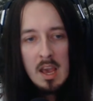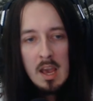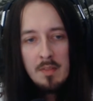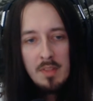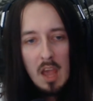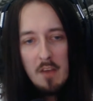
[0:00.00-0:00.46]

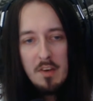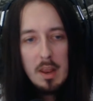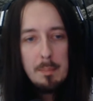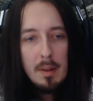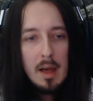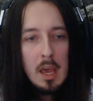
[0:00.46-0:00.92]
I've had a
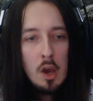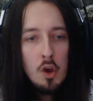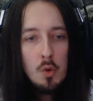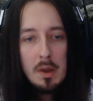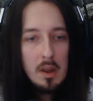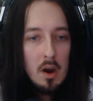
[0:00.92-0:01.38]
player
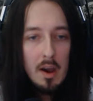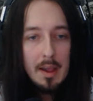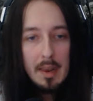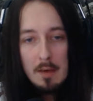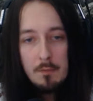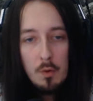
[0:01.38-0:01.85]
who at a higher
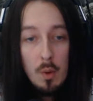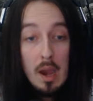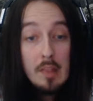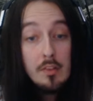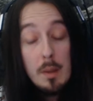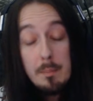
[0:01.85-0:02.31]
level
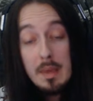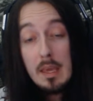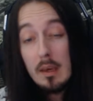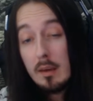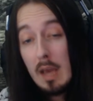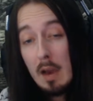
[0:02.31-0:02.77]
ended up being
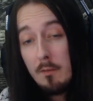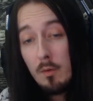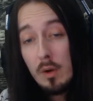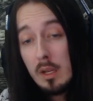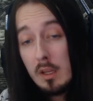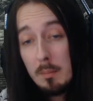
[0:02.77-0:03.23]
a
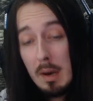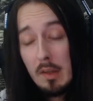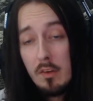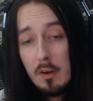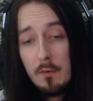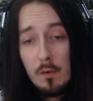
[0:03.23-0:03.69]
cavalry
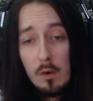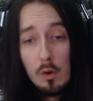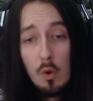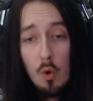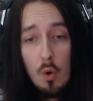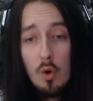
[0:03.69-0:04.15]
commander for a
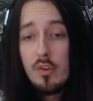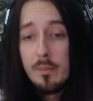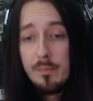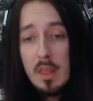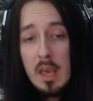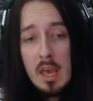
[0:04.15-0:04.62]
lord,
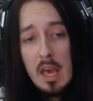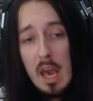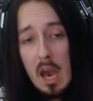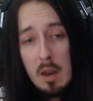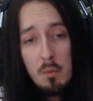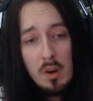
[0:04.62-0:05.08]

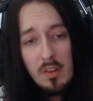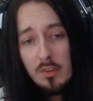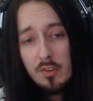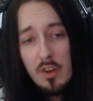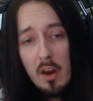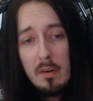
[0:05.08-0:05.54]
and one of the
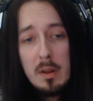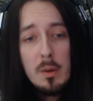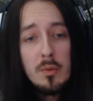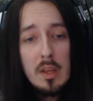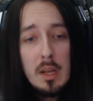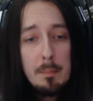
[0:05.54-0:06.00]

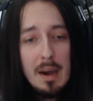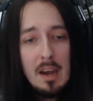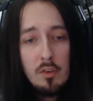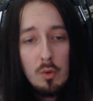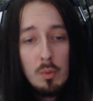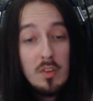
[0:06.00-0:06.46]
scenarios in a
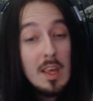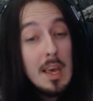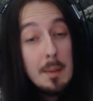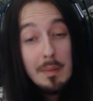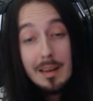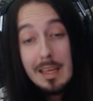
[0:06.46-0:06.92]
battle was
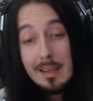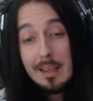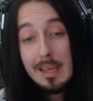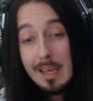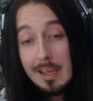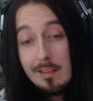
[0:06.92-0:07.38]
him
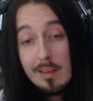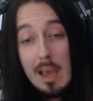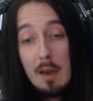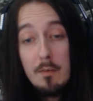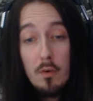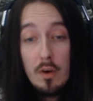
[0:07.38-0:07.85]
leading his
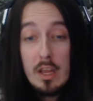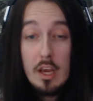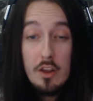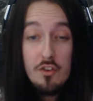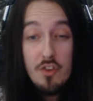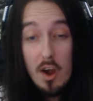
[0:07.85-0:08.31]
cavalry
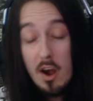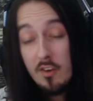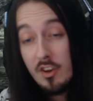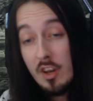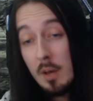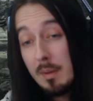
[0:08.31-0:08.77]
and
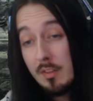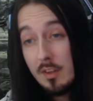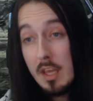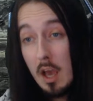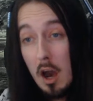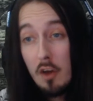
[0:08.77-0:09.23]
charging them into
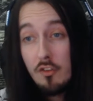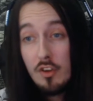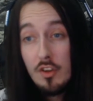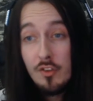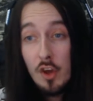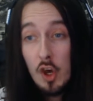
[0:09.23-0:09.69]
the
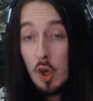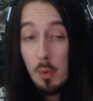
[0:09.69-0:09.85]
archers who were